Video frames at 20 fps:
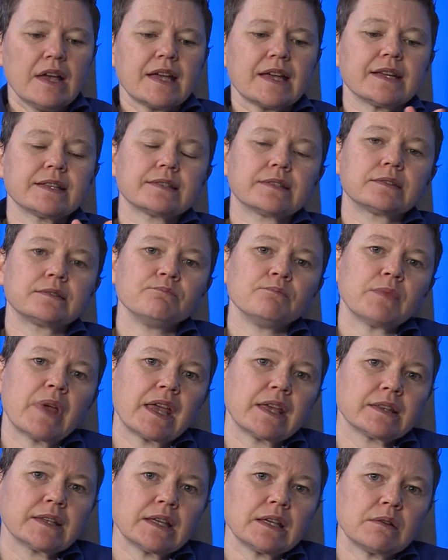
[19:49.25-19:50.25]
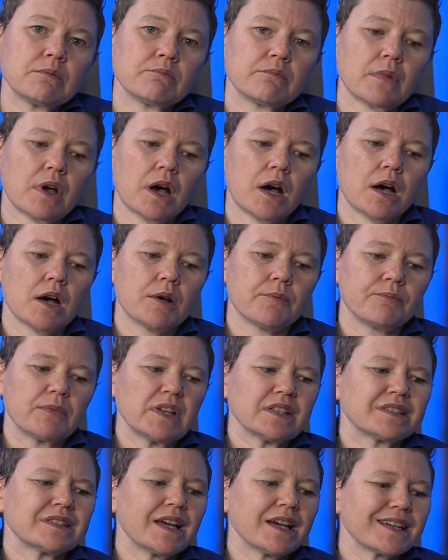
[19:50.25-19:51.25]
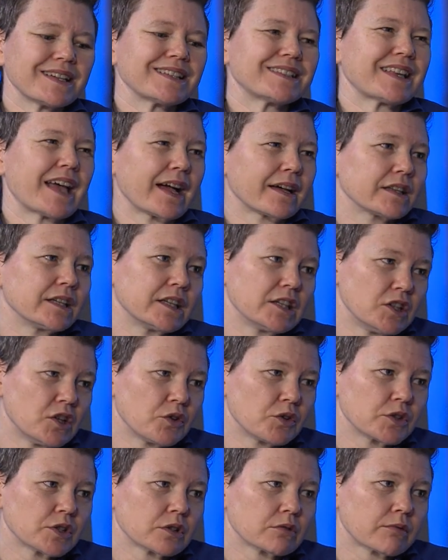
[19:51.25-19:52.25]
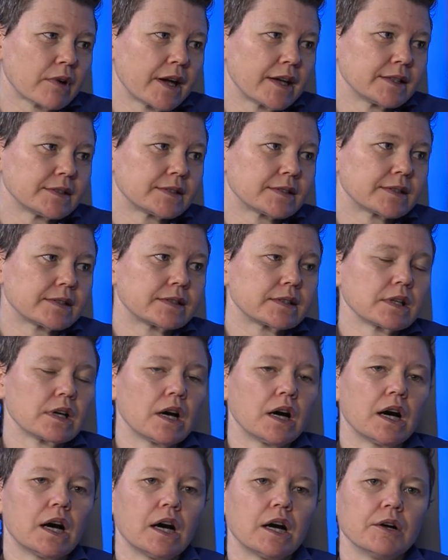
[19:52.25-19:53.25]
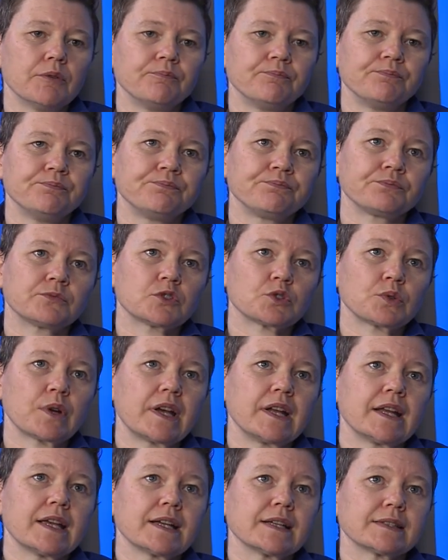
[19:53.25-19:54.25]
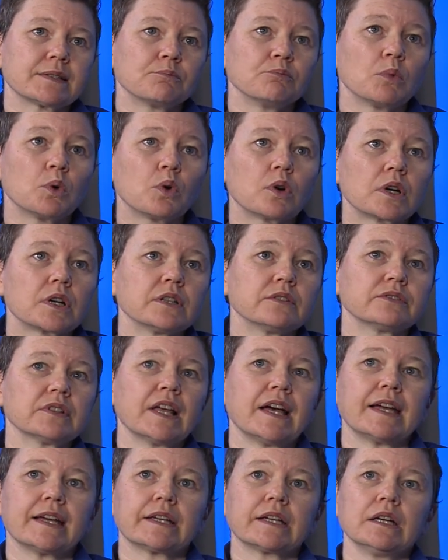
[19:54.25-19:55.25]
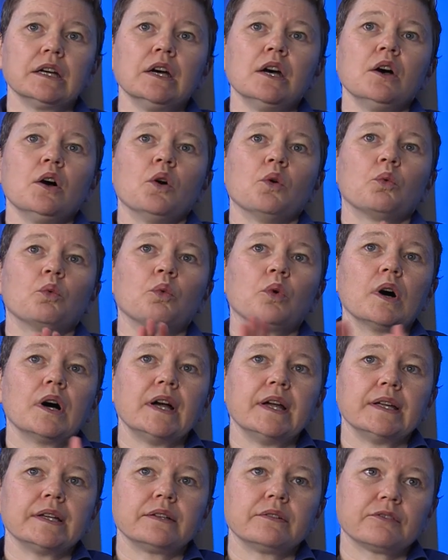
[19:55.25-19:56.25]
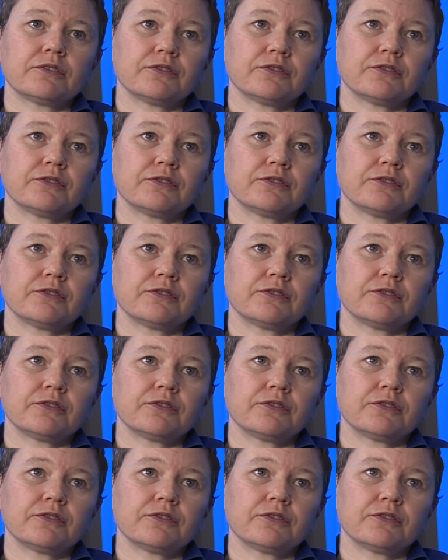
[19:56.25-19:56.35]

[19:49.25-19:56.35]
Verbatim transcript: It's mainly, it's not exactly a Know Your Rights training. It's more of like what